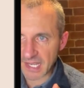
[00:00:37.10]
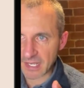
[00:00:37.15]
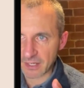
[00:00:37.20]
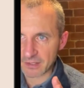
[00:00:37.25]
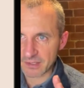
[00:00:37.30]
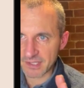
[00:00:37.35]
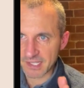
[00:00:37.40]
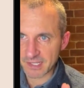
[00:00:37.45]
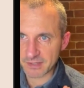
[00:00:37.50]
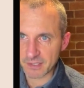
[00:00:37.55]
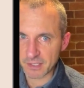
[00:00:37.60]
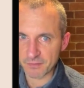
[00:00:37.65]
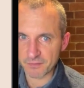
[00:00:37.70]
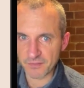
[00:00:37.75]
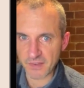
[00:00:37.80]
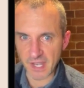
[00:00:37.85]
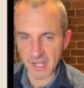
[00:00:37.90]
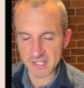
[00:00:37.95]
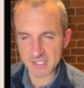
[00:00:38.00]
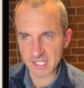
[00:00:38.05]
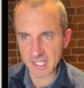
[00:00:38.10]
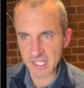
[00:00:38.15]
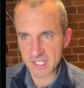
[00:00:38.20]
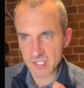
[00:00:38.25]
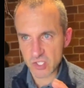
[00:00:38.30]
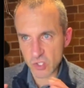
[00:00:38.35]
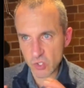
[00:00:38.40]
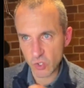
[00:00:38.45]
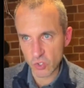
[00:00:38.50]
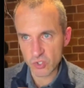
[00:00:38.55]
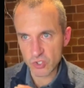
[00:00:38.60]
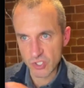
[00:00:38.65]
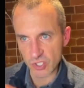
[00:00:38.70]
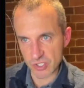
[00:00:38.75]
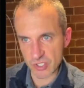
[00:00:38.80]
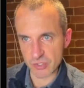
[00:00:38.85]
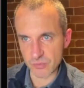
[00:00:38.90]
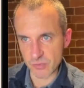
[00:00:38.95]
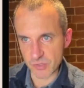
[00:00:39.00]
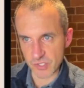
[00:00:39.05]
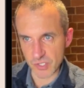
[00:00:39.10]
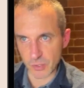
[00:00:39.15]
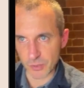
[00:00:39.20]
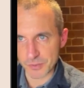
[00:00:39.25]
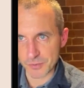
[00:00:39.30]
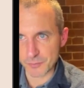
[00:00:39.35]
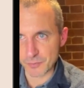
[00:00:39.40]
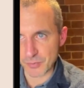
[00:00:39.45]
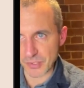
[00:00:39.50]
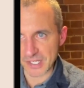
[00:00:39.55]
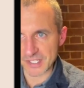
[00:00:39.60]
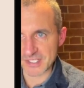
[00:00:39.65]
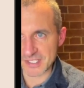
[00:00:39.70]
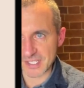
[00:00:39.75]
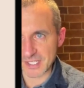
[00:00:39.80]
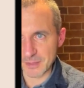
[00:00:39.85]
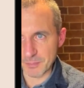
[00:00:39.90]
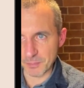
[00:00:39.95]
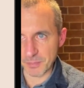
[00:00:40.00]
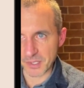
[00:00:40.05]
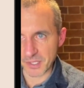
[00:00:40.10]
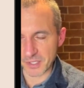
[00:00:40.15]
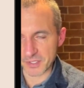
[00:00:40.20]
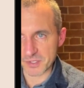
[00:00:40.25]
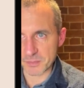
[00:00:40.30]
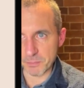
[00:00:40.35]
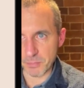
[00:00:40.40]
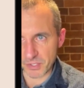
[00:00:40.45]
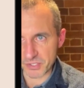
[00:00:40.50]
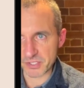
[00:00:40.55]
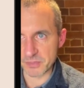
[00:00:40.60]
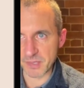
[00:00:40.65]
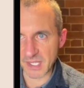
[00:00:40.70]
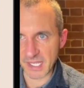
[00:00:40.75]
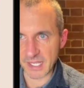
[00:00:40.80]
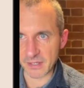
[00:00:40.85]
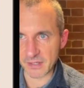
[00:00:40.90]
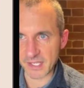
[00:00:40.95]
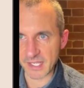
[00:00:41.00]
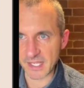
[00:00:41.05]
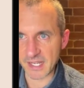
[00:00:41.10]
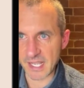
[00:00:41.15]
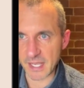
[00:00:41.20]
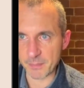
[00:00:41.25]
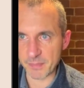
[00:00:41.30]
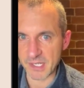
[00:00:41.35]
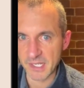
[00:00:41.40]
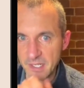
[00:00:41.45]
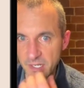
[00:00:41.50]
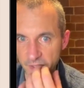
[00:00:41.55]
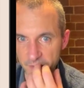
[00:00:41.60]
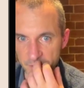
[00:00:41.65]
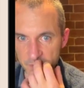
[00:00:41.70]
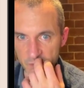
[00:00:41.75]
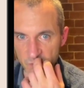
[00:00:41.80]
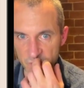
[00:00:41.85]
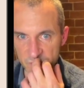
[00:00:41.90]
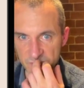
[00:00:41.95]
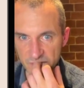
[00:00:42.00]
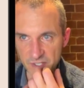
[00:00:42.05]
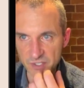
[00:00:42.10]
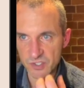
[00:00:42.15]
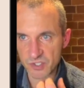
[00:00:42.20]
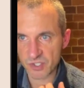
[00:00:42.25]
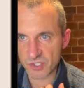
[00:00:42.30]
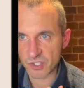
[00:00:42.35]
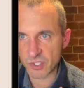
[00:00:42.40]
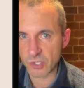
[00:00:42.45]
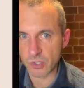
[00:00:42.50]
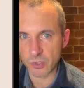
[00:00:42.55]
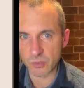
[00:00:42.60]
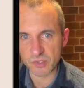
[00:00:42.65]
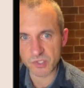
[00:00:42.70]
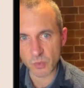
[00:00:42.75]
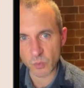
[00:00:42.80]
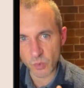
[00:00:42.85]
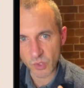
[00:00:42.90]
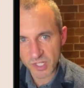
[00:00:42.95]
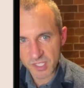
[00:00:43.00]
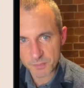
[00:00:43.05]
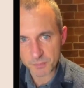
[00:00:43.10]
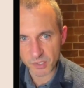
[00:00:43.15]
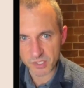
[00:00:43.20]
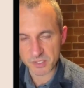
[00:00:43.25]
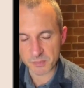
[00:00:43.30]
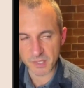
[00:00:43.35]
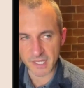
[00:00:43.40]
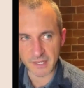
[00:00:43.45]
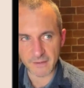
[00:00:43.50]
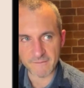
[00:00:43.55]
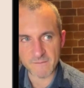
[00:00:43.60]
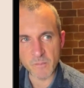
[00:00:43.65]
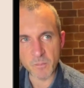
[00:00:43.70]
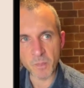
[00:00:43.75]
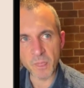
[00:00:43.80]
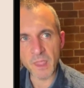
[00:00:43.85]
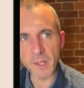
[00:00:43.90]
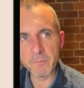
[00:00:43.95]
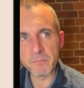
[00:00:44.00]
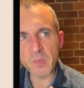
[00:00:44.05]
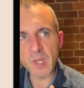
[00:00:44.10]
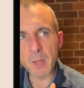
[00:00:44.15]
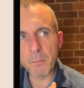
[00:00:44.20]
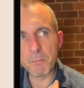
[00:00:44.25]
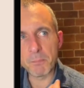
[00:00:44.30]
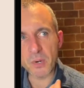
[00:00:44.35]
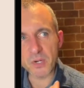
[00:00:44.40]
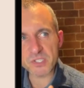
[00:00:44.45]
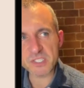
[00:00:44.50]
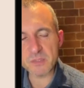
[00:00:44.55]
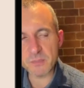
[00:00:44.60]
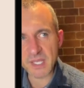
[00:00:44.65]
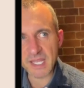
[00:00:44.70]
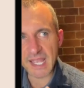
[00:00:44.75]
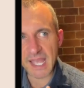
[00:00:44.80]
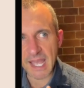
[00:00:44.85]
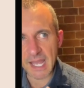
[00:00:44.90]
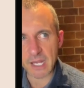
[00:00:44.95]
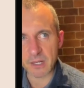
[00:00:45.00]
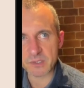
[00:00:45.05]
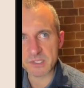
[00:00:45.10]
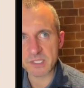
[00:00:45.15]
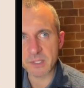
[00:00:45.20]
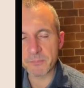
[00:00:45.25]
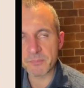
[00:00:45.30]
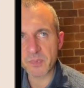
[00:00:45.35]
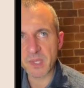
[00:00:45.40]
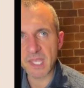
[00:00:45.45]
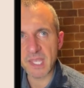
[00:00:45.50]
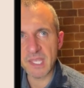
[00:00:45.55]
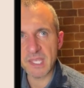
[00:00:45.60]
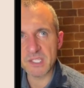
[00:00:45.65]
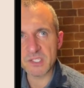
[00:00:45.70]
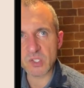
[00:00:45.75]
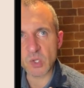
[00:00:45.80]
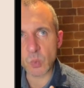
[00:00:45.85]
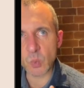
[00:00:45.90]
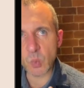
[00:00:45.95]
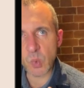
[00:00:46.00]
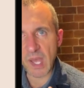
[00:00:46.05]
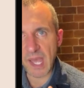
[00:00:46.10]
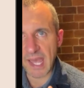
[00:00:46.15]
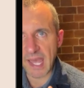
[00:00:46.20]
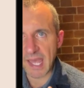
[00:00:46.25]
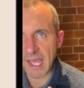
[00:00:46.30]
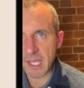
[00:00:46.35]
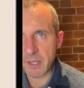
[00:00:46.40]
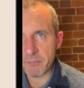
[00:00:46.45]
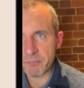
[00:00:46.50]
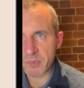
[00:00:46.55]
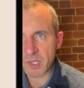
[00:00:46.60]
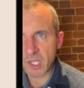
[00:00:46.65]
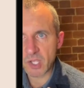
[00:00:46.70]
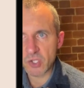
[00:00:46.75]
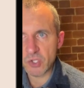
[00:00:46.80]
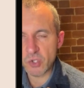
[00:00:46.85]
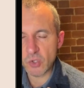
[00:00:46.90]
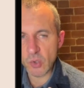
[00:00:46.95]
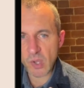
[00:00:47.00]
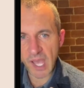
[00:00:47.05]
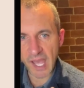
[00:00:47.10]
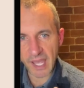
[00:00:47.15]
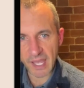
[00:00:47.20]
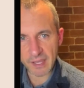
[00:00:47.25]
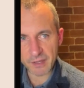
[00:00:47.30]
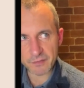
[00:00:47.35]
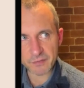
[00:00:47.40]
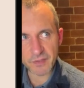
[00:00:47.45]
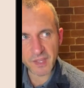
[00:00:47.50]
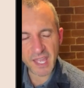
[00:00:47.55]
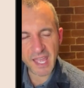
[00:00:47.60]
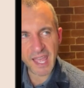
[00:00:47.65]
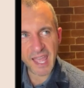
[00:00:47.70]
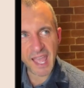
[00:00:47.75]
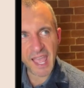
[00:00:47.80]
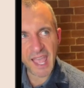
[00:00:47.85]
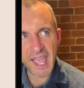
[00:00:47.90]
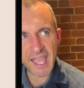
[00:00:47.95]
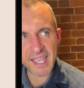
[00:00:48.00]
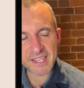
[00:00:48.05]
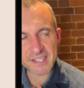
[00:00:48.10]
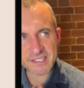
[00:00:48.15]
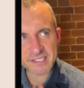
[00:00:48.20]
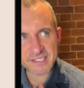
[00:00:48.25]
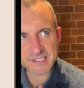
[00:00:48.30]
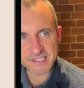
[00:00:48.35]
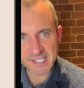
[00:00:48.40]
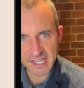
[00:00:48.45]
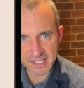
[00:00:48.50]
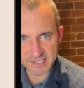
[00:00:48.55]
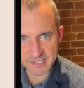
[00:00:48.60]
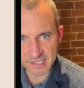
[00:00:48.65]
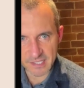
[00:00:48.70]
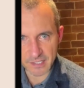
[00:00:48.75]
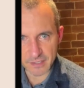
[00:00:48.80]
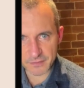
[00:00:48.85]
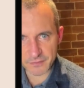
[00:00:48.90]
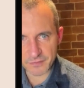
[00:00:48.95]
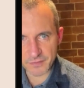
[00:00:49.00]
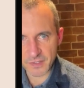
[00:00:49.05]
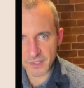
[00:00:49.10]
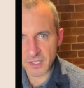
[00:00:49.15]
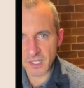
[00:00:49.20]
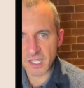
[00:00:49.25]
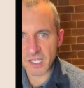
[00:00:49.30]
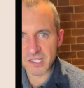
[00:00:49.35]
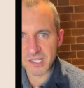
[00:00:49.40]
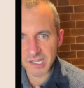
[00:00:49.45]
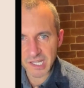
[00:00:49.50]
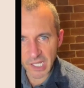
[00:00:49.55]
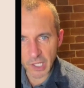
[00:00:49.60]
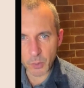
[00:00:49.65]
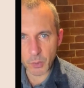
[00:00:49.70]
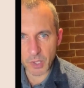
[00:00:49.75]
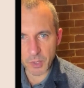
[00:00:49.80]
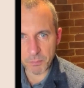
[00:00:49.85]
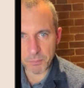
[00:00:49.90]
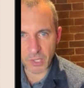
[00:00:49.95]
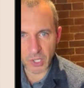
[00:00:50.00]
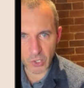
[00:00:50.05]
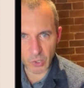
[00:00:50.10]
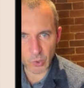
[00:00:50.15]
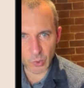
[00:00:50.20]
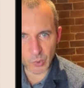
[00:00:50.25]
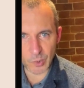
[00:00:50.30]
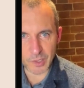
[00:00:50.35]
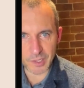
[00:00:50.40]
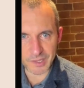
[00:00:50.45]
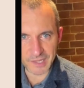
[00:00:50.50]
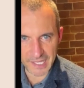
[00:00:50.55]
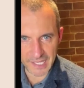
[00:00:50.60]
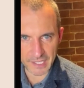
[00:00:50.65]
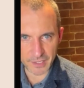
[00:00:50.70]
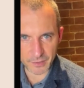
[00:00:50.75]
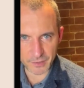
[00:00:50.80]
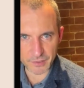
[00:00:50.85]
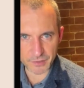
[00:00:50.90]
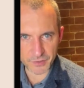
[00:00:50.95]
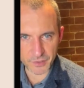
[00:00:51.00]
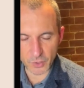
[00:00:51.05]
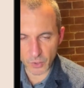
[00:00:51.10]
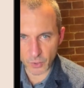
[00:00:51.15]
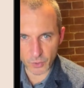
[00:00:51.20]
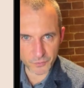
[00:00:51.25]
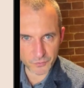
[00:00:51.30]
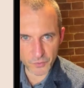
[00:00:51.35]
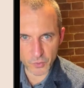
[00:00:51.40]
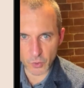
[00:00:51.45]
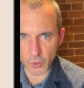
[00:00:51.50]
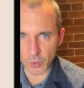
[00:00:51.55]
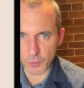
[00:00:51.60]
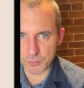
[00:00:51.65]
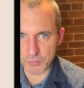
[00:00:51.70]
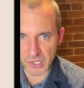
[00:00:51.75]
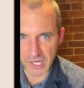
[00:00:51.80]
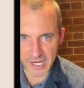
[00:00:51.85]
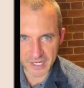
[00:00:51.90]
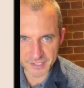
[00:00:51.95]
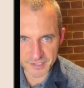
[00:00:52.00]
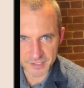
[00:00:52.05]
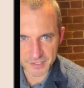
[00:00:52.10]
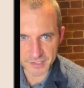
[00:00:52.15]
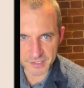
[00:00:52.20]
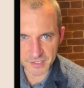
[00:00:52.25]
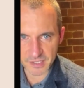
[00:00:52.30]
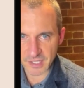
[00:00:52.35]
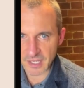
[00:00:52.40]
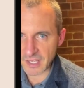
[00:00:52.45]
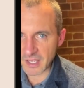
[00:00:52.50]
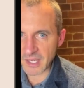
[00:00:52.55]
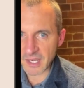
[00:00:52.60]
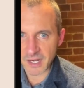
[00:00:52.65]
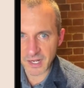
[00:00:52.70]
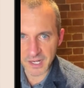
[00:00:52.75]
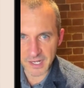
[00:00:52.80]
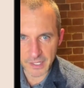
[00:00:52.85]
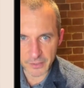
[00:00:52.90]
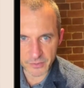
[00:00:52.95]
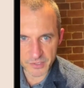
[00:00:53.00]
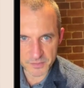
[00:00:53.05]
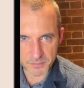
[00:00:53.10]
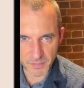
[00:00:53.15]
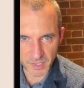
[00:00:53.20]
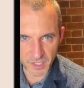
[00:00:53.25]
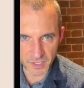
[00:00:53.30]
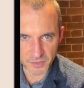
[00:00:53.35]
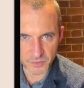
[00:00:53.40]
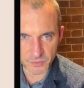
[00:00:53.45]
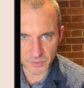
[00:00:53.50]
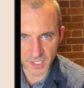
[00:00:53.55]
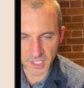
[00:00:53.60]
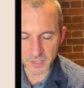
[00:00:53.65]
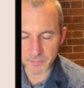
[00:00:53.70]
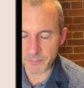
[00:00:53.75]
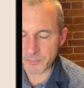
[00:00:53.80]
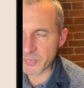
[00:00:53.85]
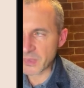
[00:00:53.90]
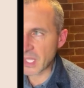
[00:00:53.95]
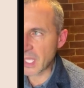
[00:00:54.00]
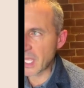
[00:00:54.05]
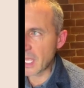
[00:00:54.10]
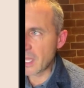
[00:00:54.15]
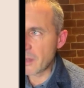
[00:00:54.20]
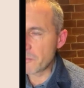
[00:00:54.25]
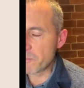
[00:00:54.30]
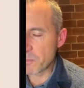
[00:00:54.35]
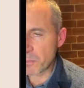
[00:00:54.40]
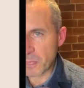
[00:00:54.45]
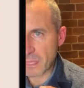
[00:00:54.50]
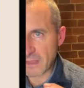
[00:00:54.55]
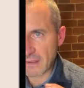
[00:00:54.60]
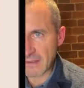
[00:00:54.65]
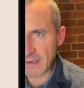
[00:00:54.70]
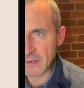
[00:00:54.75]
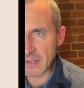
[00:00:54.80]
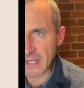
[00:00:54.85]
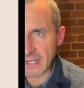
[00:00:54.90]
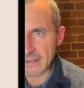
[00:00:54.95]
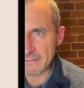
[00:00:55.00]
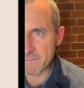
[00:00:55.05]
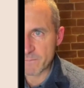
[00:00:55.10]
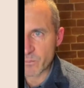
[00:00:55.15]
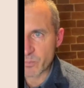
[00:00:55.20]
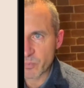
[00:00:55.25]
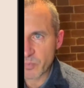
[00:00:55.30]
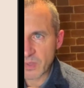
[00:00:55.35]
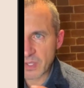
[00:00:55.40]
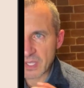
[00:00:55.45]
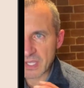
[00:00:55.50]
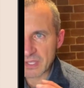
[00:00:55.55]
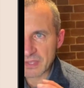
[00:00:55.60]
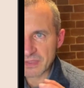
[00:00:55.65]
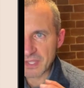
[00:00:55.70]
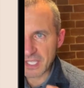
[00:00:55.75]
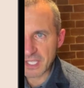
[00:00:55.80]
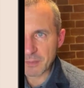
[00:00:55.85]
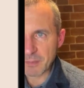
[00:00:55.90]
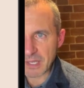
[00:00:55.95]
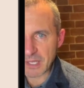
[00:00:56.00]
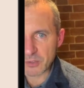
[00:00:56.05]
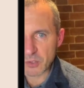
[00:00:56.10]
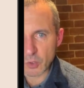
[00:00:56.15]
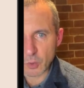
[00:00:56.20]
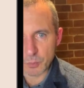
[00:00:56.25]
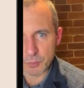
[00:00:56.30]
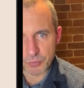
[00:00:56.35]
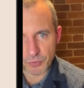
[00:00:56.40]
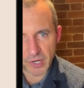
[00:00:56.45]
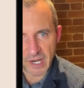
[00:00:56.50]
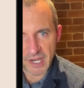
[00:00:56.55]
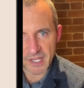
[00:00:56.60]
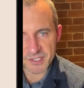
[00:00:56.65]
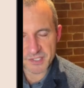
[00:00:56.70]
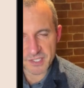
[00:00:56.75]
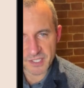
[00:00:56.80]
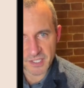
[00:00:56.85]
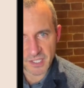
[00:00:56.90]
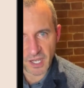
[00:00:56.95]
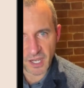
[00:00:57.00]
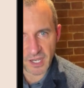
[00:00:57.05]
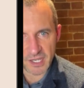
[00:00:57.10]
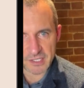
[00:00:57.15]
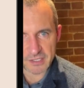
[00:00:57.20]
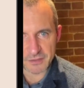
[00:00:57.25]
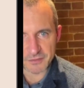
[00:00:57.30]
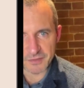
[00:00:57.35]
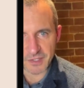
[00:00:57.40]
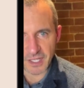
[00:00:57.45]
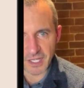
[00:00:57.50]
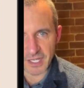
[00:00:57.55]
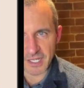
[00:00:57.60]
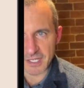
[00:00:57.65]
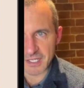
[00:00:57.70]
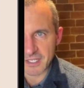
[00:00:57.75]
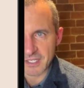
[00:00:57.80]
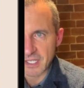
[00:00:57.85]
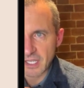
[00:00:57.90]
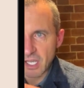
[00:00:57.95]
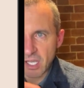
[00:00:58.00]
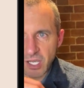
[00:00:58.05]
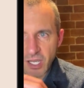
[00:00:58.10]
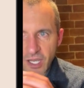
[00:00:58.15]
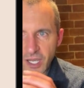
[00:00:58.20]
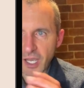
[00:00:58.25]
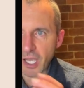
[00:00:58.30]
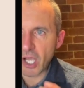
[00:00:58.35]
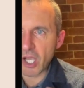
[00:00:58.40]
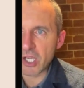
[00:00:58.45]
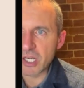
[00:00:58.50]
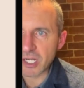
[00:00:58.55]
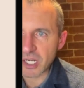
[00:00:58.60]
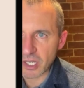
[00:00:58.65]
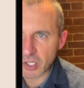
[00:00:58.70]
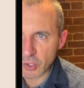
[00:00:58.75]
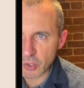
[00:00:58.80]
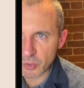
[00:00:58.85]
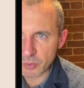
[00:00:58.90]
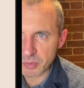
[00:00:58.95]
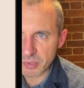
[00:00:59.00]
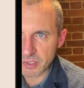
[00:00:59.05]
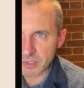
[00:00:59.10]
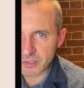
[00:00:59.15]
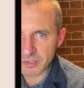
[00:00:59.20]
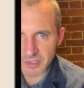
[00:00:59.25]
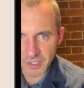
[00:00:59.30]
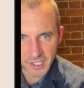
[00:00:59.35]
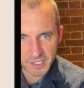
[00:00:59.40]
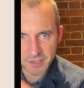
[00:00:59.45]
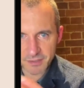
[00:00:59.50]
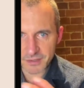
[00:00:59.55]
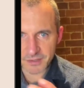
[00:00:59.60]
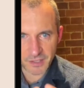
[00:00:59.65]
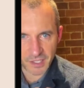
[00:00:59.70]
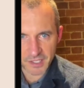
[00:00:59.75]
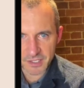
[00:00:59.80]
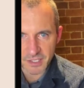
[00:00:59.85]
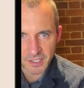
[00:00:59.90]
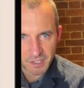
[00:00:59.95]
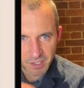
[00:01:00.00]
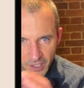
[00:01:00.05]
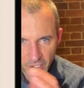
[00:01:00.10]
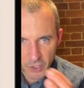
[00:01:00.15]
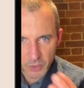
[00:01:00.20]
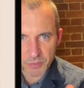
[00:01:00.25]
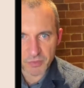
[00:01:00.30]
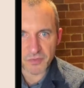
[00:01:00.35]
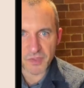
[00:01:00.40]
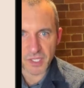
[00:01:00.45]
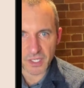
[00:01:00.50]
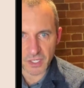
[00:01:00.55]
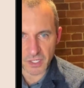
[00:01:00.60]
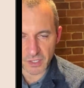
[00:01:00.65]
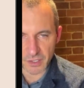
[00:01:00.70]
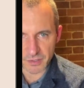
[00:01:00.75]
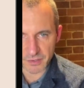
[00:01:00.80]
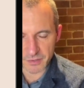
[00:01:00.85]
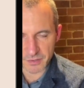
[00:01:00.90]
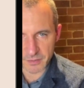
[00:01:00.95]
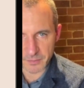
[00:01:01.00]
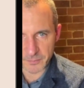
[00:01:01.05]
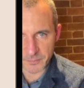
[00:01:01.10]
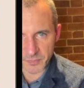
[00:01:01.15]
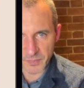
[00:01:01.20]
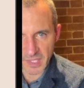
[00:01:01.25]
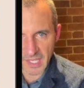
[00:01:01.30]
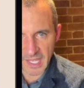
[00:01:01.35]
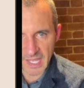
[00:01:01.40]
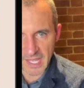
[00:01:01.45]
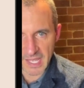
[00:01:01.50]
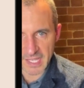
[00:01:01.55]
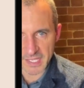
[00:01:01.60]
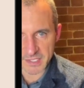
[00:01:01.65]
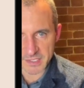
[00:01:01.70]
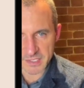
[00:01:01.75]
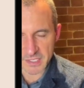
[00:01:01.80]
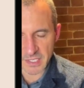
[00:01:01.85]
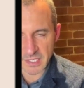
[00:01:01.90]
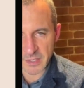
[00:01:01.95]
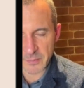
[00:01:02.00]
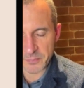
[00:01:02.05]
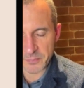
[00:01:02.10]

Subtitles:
out, little known fact, is not just the result of breast implants. Bottoming out can happen in other contexts too. So what is bottoming out? Bottoming out is where you have excessive lower pole length of your breasts, clear as mud, right? Okay, think about your breast kind of like a globe, like a globe of the earth. And